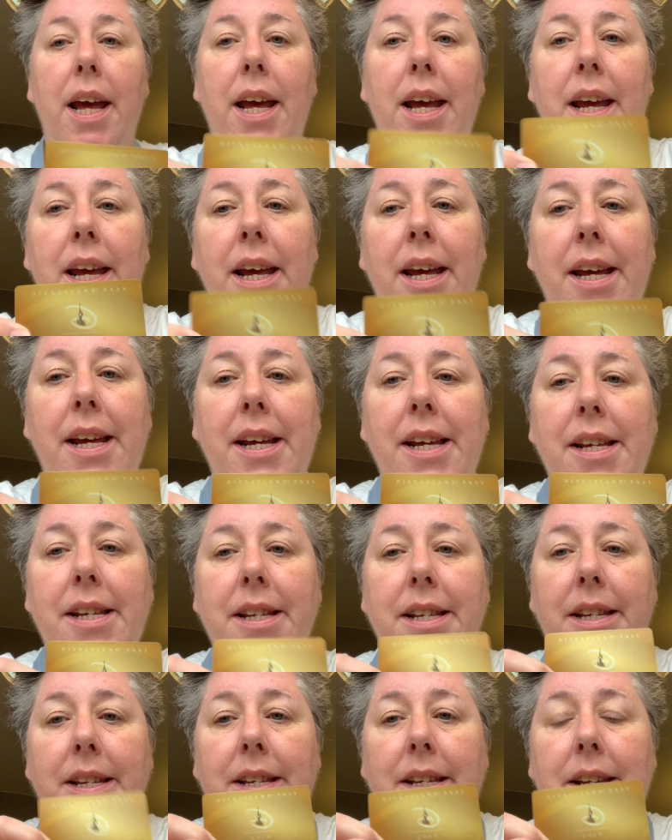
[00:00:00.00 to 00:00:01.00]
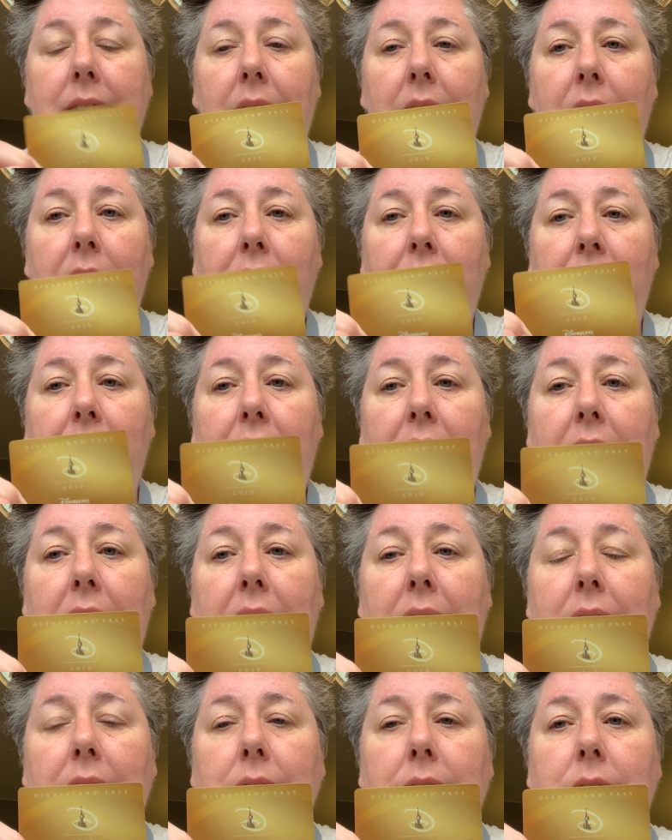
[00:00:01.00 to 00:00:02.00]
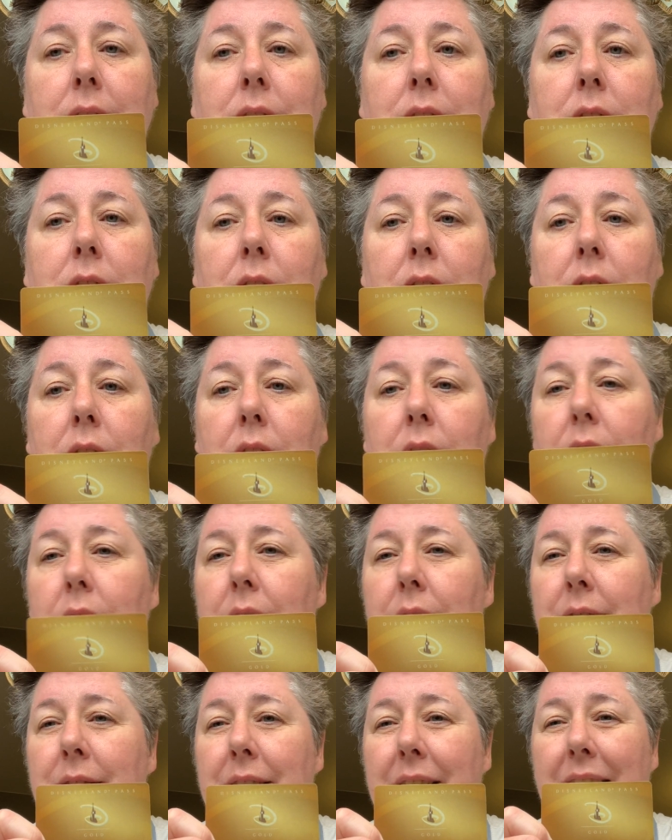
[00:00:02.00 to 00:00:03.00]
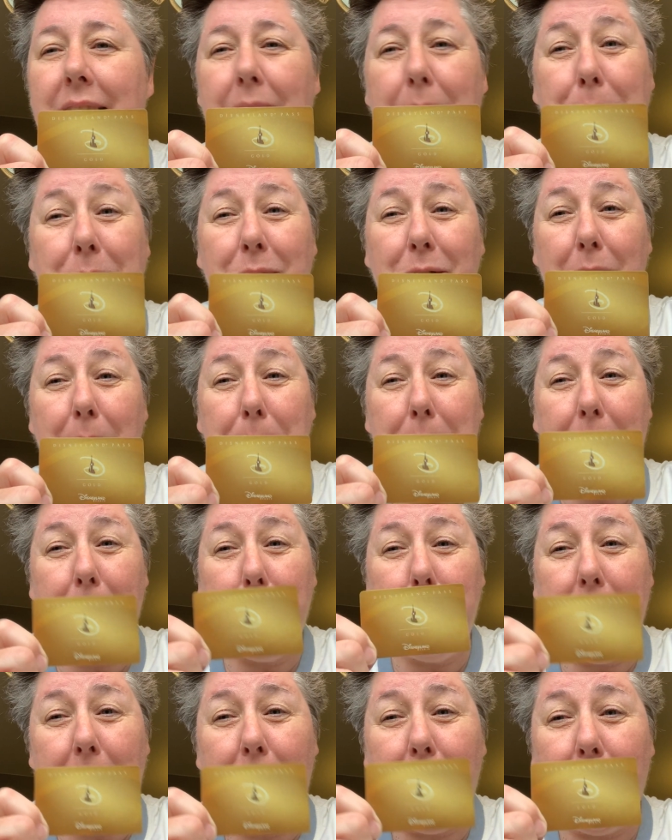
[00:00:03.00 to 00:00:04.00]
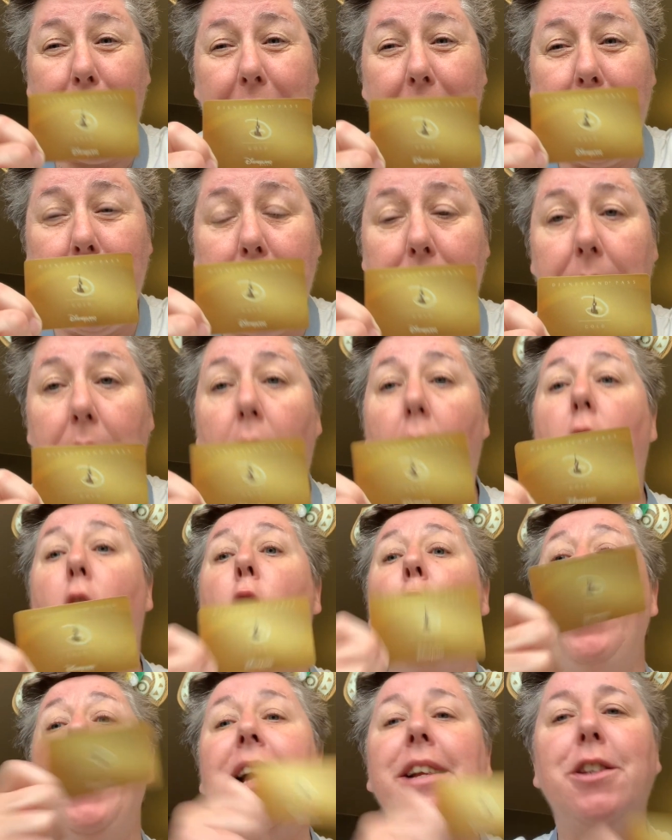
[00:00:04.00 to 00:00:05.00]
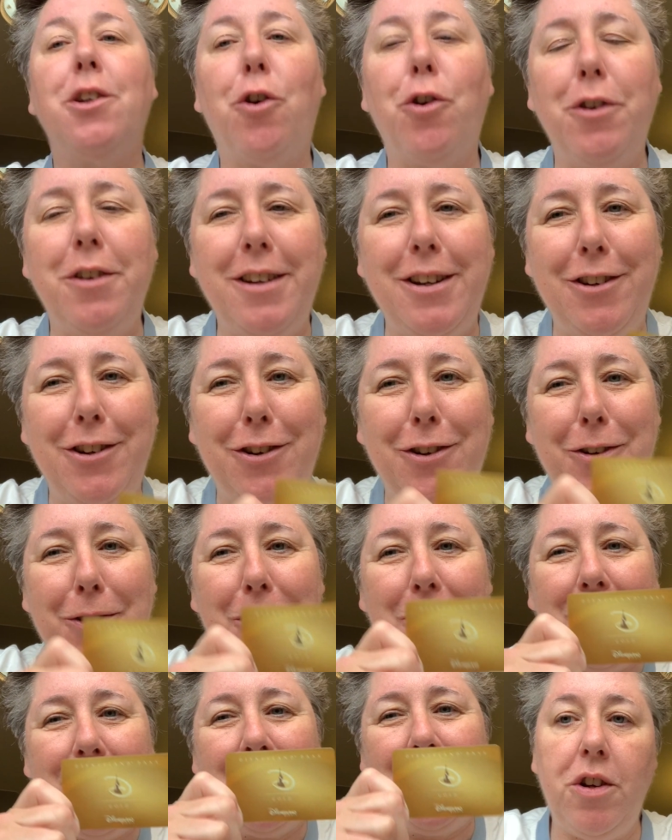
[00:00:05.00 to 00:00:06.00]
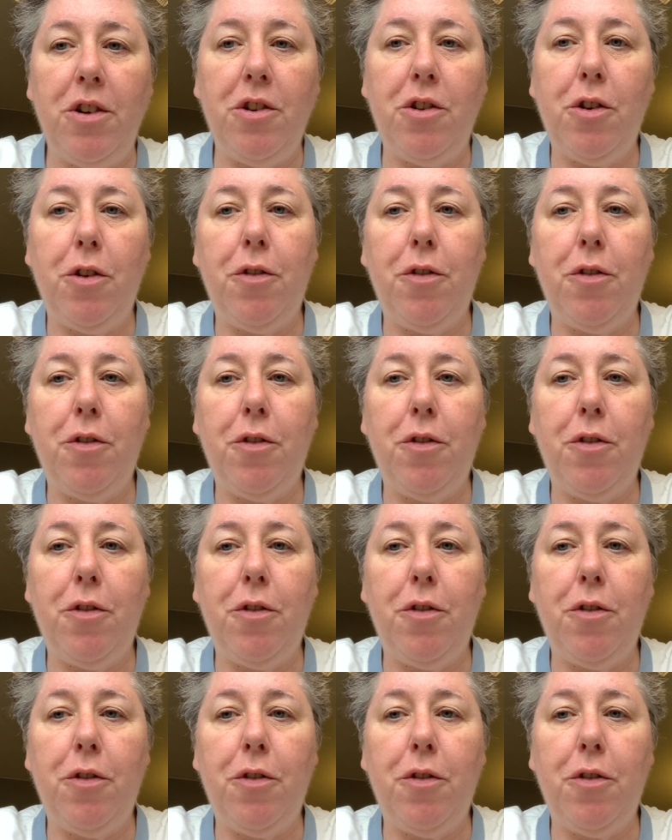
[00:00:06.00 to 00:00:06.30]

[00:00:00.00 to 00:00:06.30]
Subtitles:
is that, see, I'm scraping the barrel here. Oh yeah, it's gone digital. Digital